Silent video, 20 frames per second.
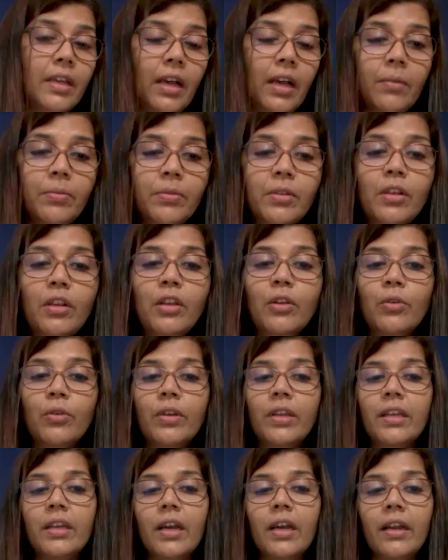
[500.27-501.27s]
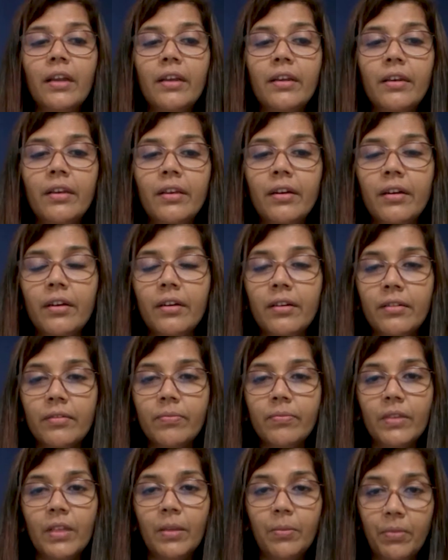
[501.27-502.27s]
Absolutely. And
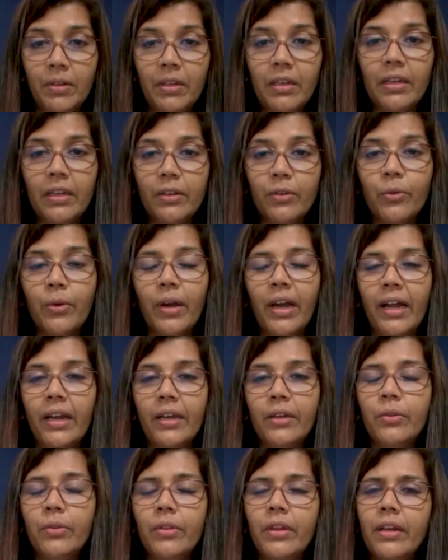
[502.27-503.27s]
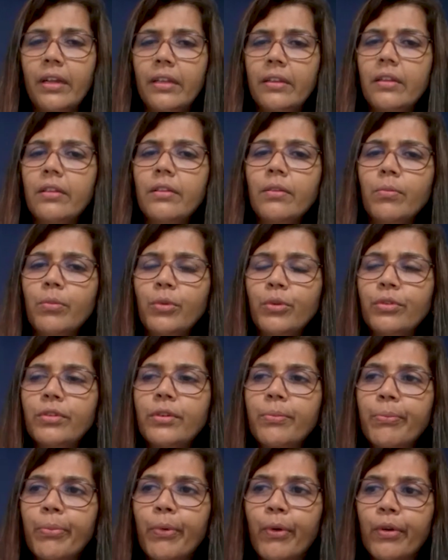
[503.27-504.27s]
Deepti, like to add to that, I think the most
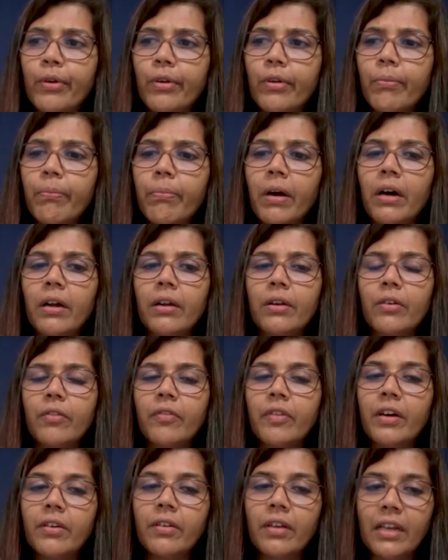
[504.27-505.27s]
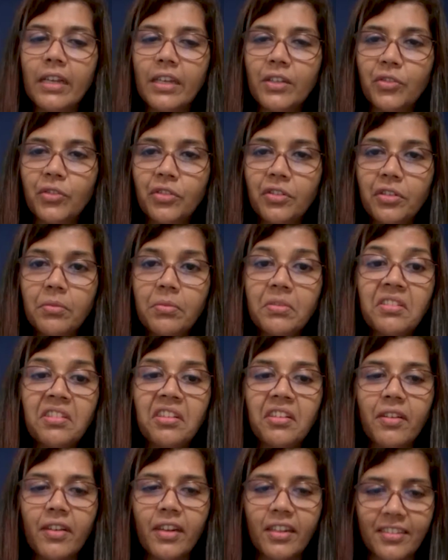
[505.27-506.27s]
important part of our relationship is the
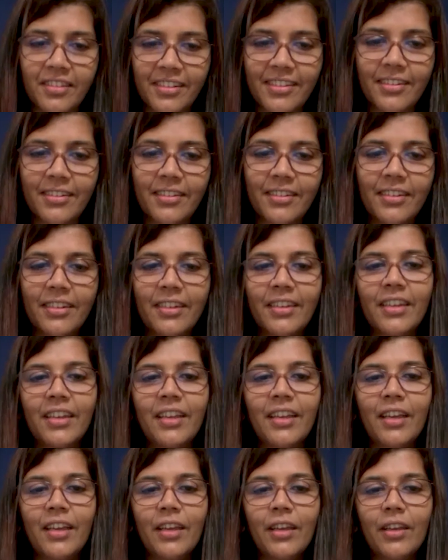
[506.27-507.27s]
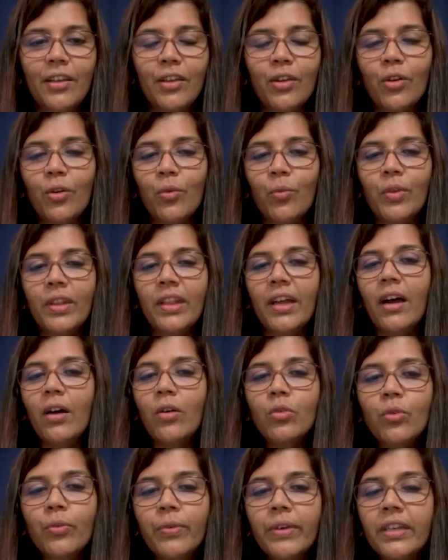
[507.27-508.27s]
trust.
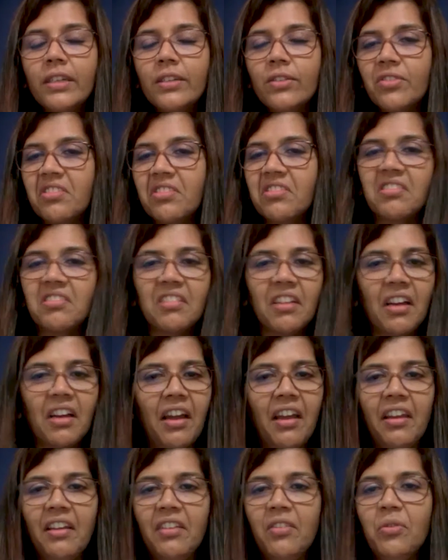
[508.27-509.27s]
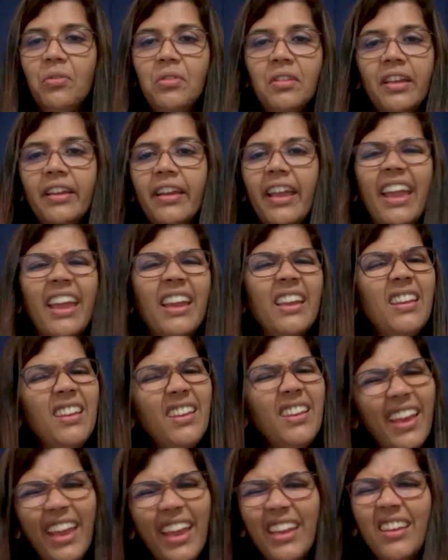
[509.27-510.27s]
Without which I don't think
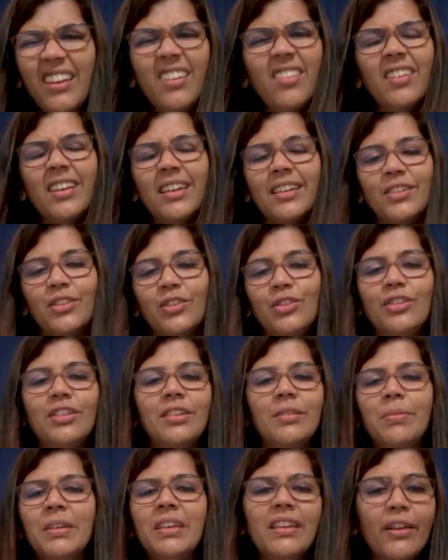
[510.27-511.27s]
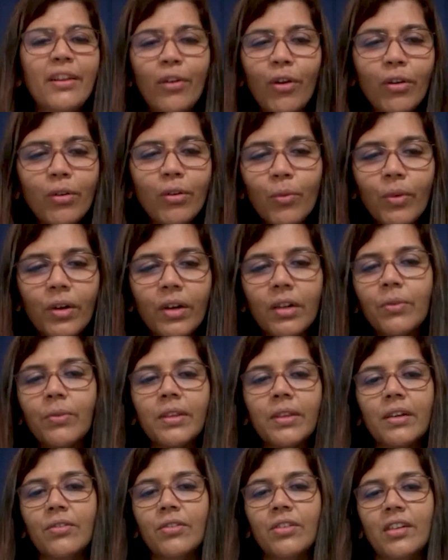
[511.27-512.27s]
any relationship, it cannot work
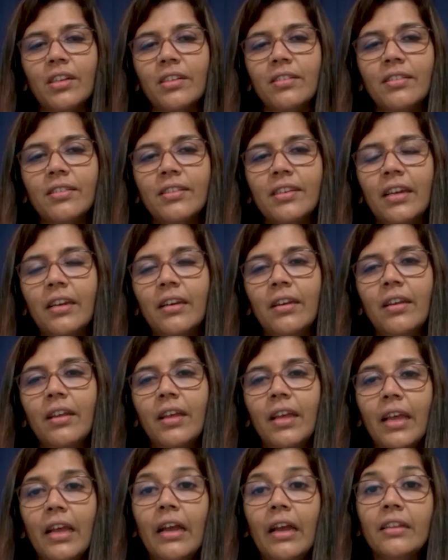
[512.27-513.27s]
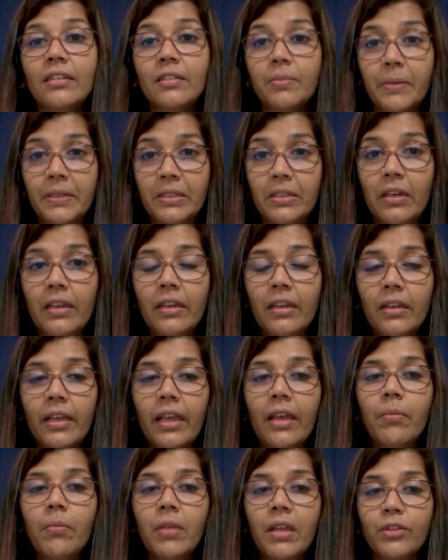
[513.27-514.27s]
without trust. And especially in a
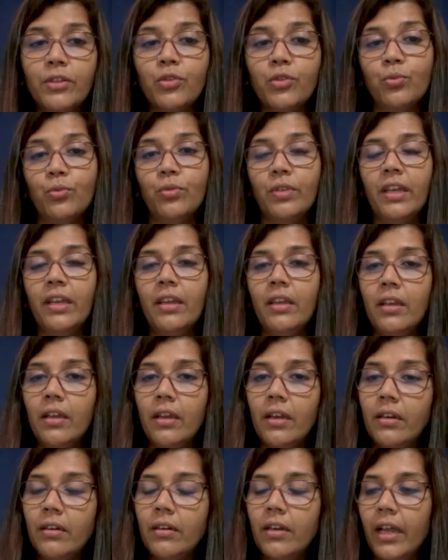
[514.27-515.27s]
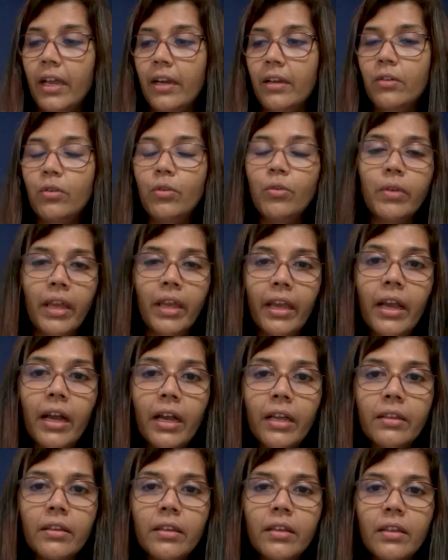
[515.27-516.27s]
game like shooting. And today,
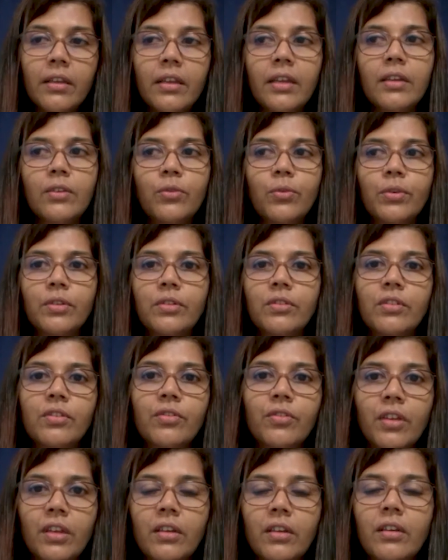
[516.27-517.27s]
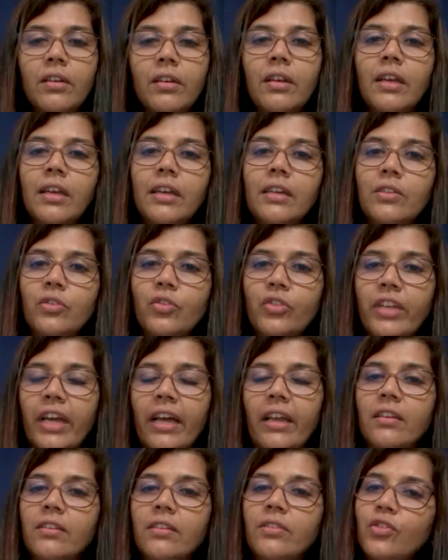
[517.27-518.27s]
I think it was a real
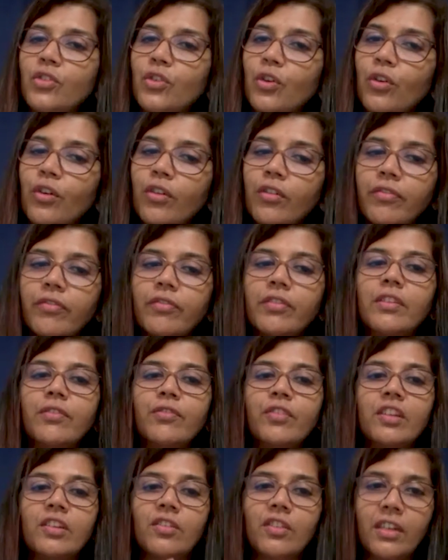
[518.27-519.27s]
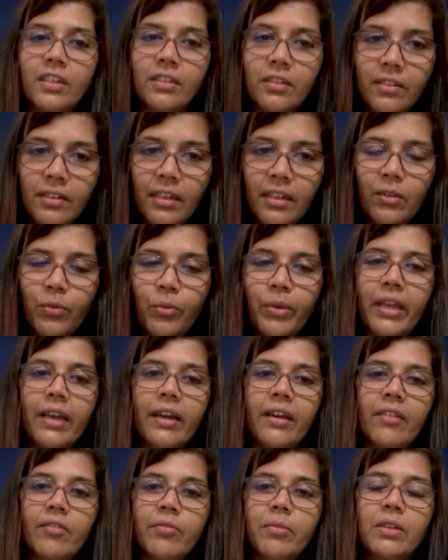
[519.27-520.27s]
challenge of the trust that we
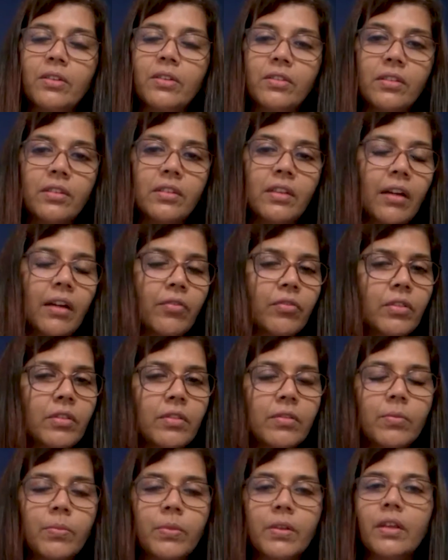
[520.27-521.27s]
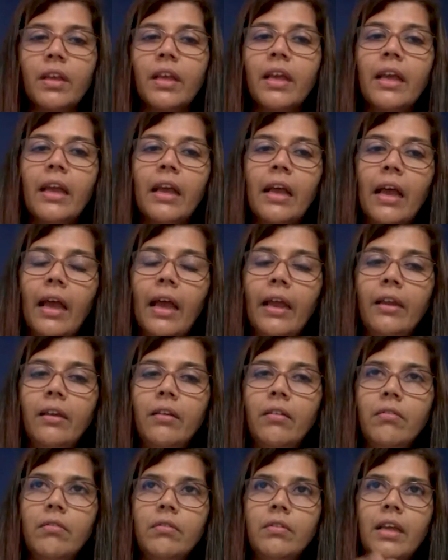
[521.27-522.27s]
have, because and
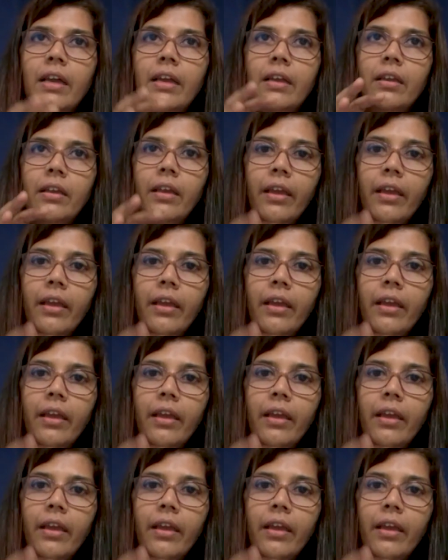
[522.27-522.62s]
like